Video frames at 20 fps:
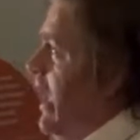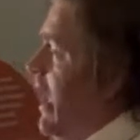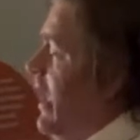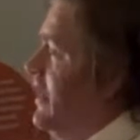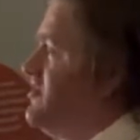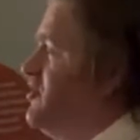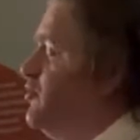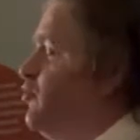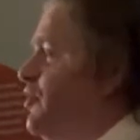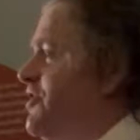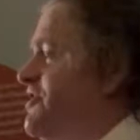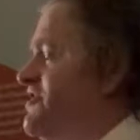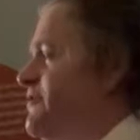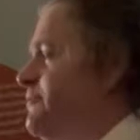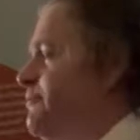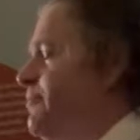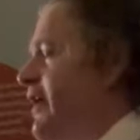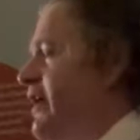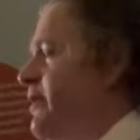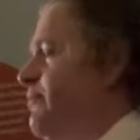It's a
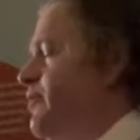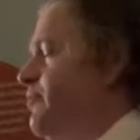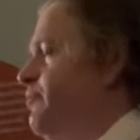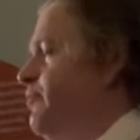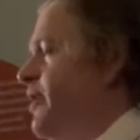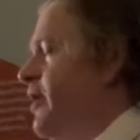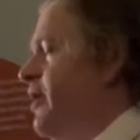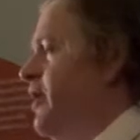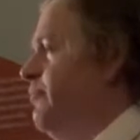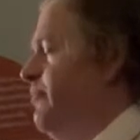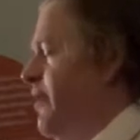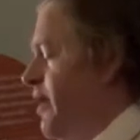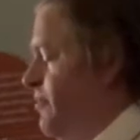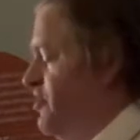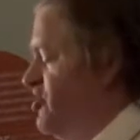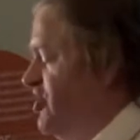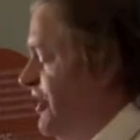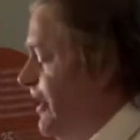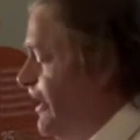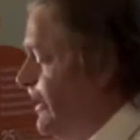recent paper
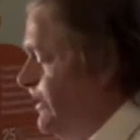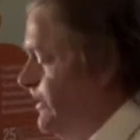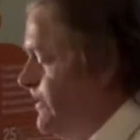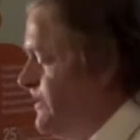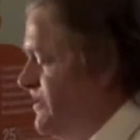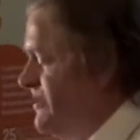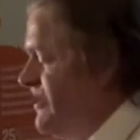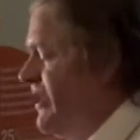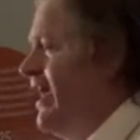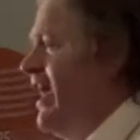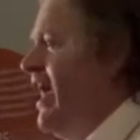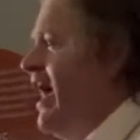published in England,